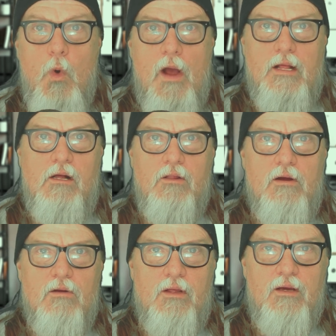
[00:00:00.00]
quite
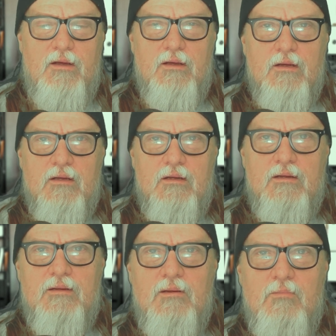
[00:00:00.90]
clearly
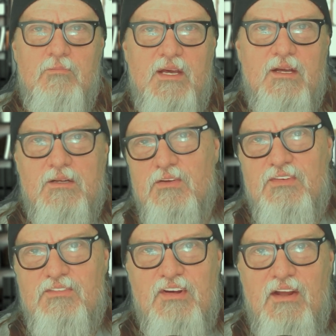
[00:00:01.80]
being
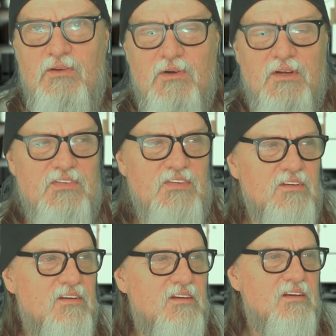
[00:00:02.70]
disingenuous
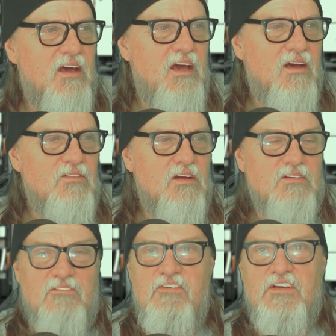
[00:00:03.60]
and
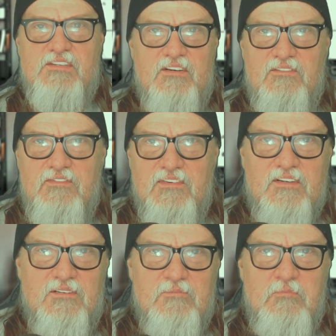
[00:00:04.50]
divisive
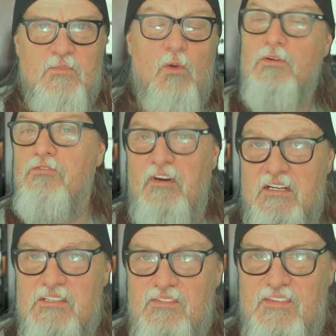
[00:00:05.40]
or
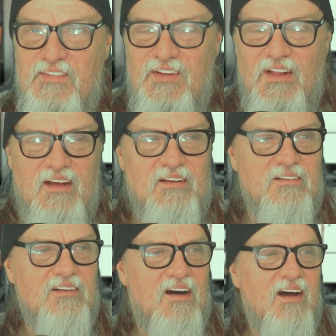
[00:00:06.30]
divisive, if you
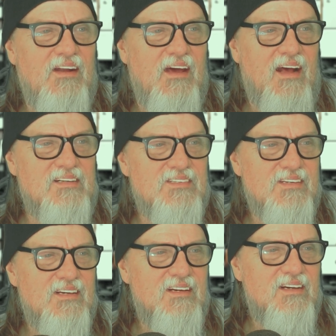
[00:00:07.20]
like, on
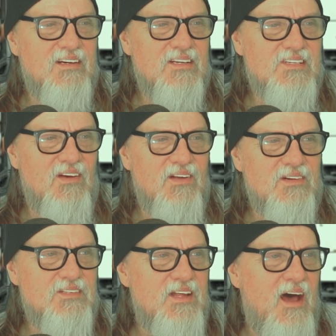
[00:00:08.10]
X. So
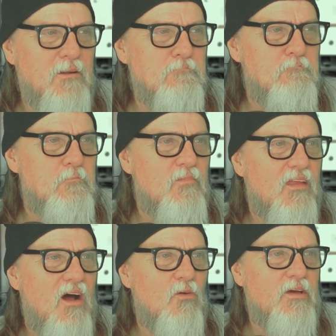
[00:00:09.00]
there's that.
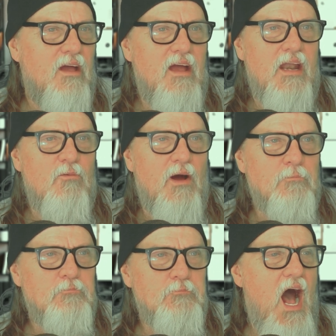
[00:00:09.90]
Okay,
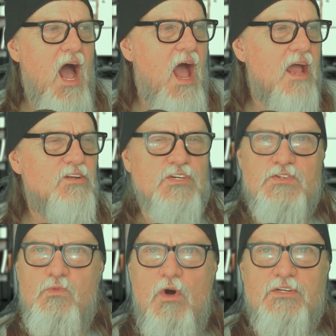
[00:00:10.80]
anyway, I
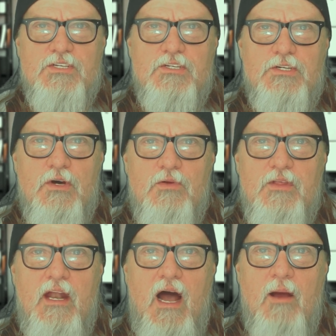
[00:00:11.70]
just want you to know
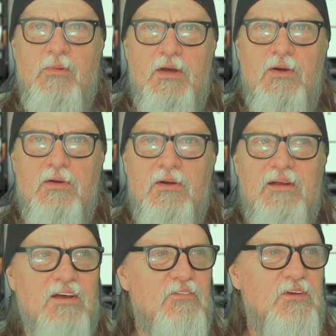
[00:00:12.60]
that I'm here
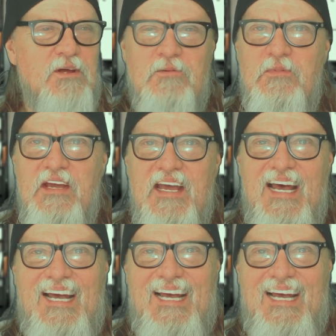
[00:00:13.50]
if you need me.